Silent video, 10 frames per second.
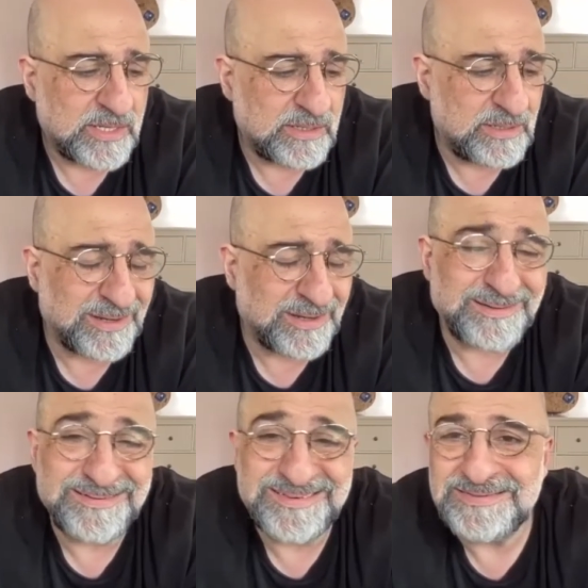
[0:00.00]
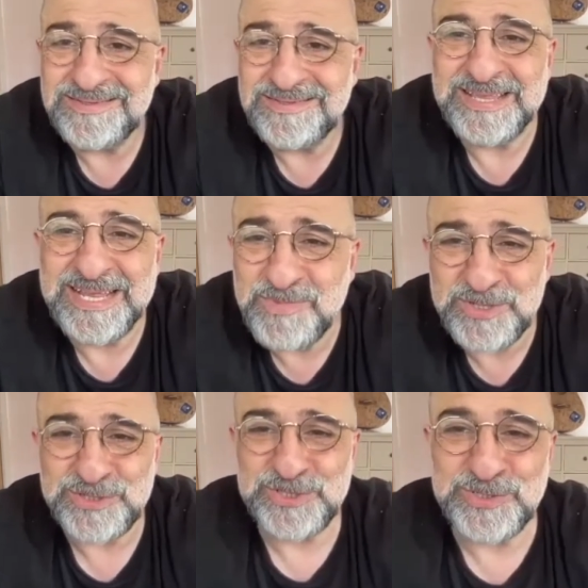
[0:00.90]
you know, and I'm
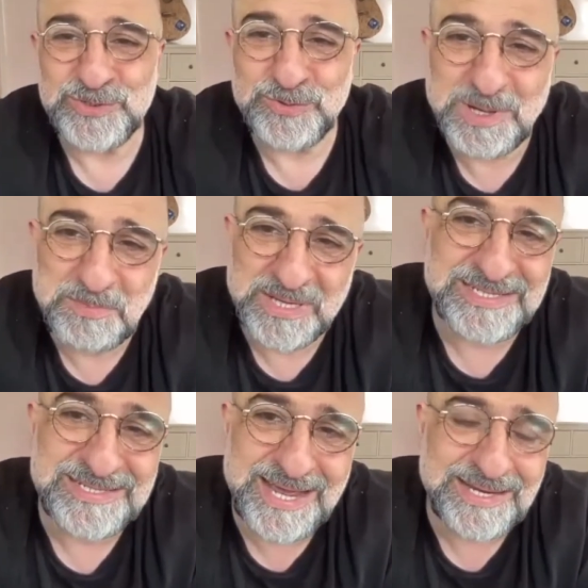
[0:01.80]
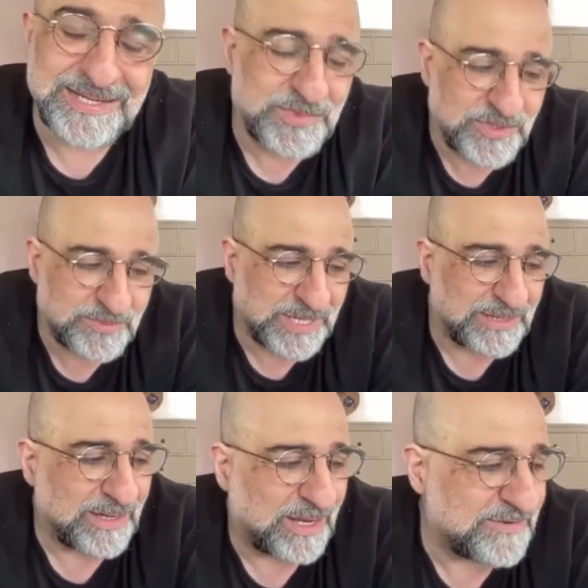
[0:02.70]
not just talking about my set, I'm talking about
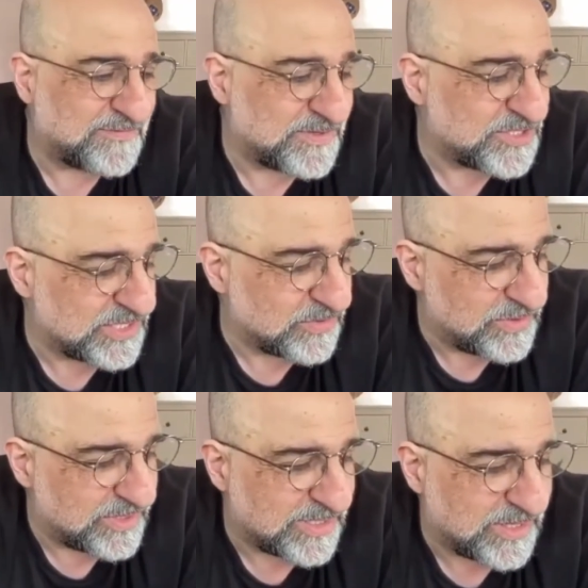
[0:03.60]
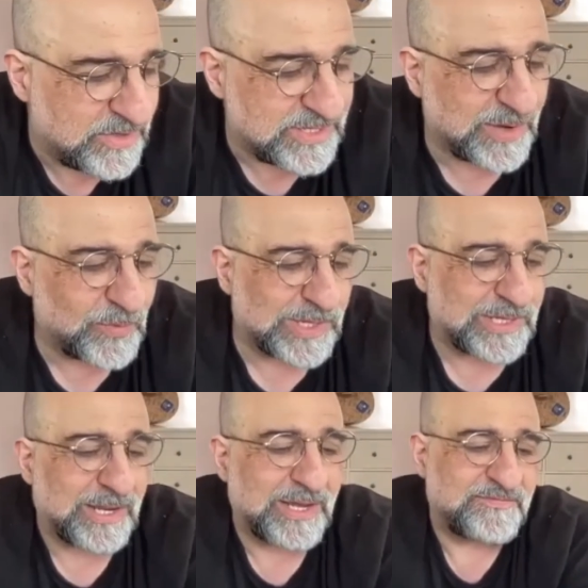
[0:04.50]
life in general. You only get one
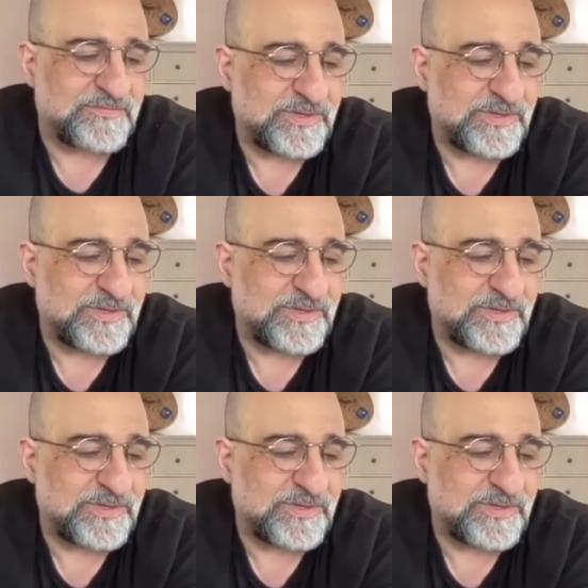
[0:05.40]
life.